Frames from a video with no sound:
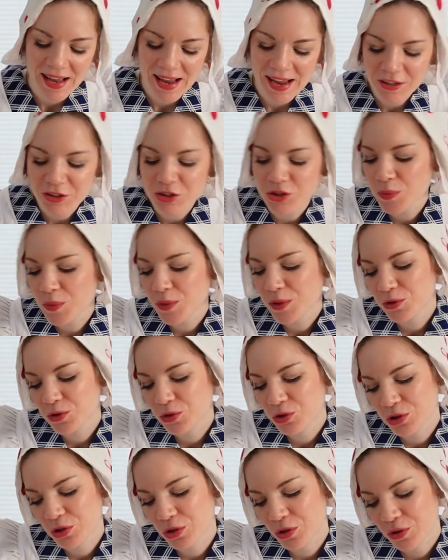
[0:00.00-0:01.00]
I actually wanted
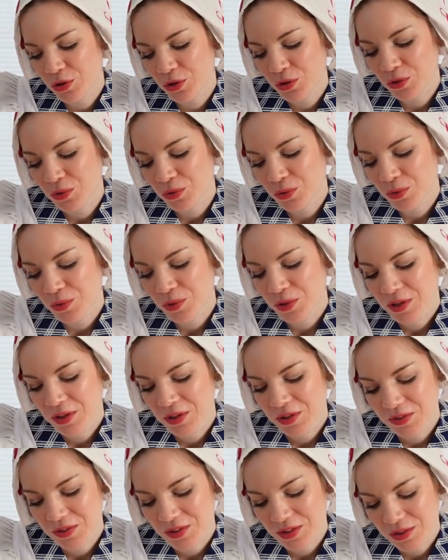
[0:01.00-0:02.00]
to show you
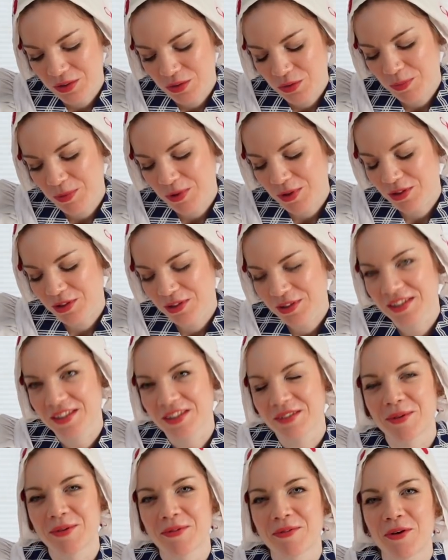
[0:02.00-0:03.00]
the super
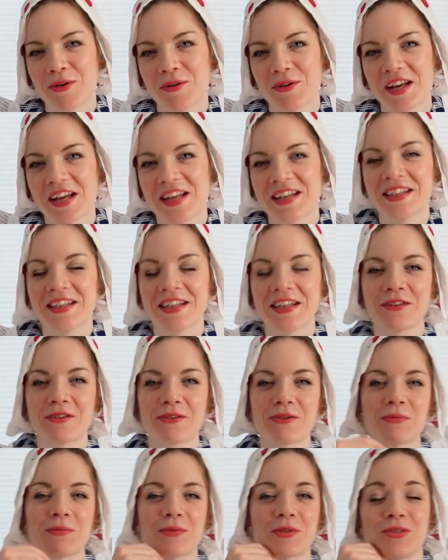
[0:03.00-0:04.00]
clean without any
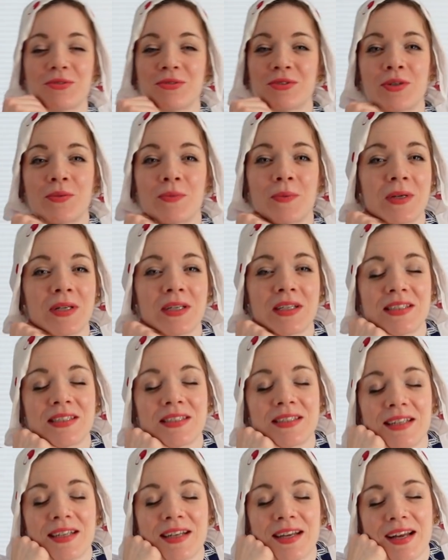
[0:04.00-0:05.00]
yellow. But you know what?
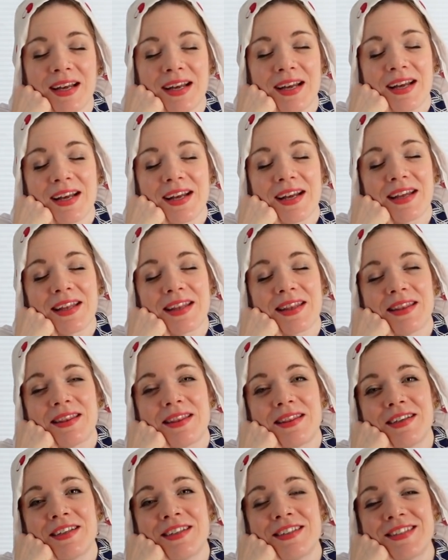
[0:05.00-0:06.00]

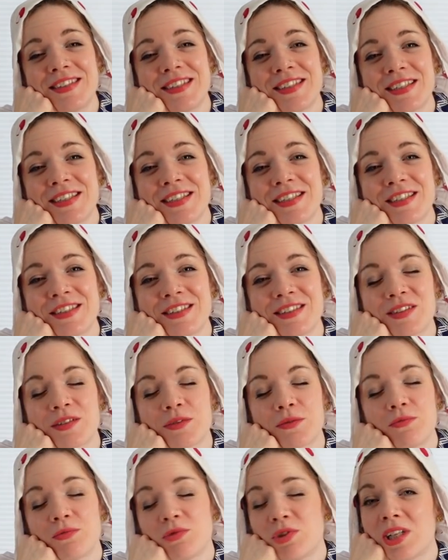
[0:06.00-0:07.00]
This is
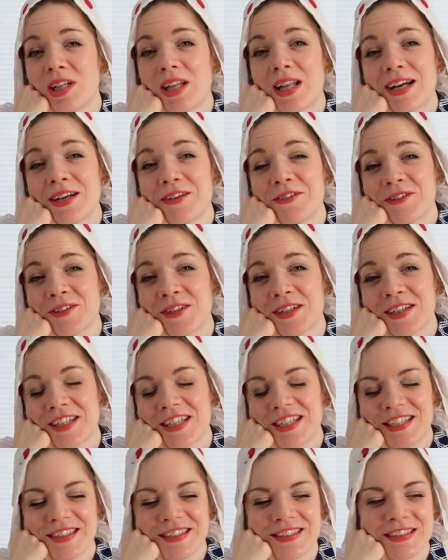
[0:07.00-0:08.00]
real life,
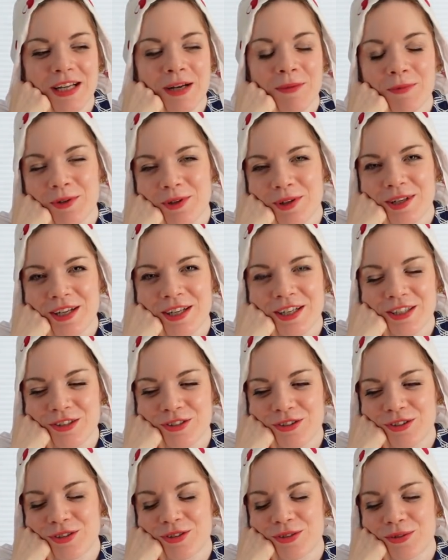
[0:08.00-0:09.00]
guys. I'm not lying
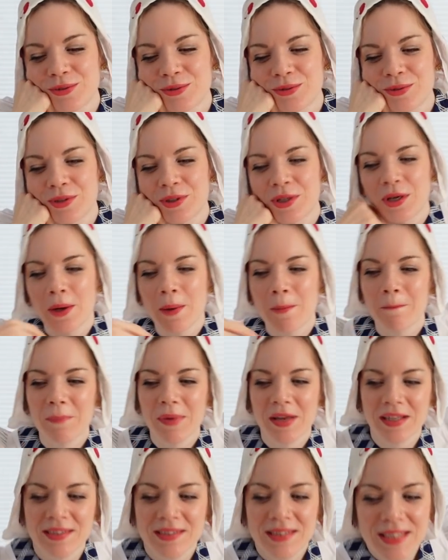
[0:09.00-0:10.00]
to you.
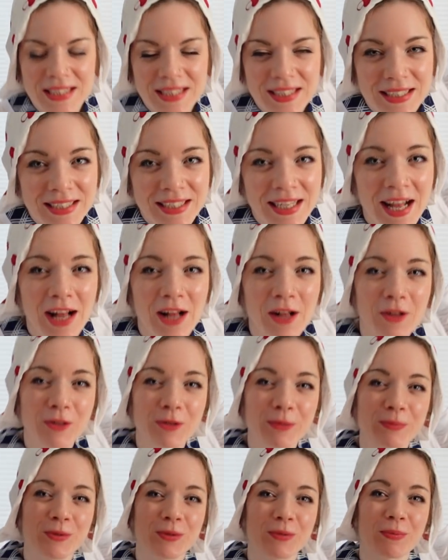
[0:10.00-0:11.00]
Benzene
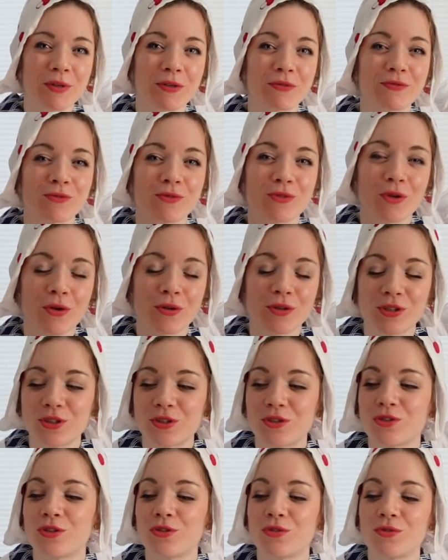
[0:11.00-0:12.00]
helps with
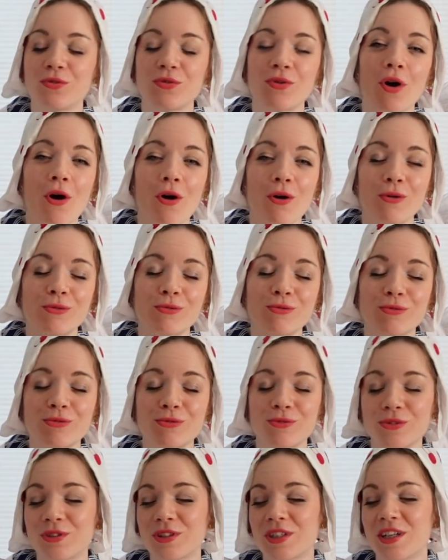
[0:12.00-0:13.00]
not too
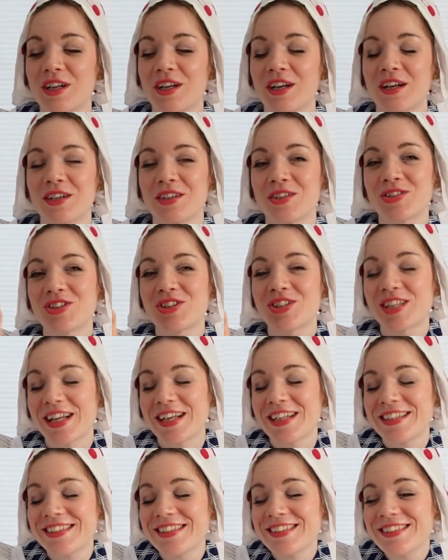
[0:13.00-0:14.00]
old
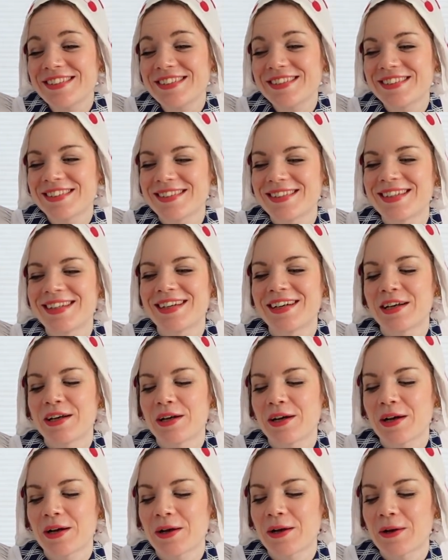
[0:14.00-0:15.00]
stains.
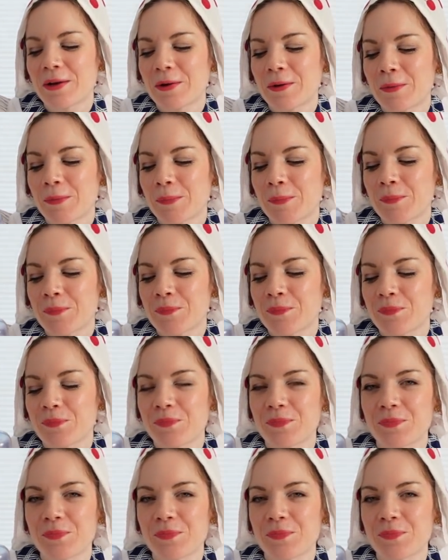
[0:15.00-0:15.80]
The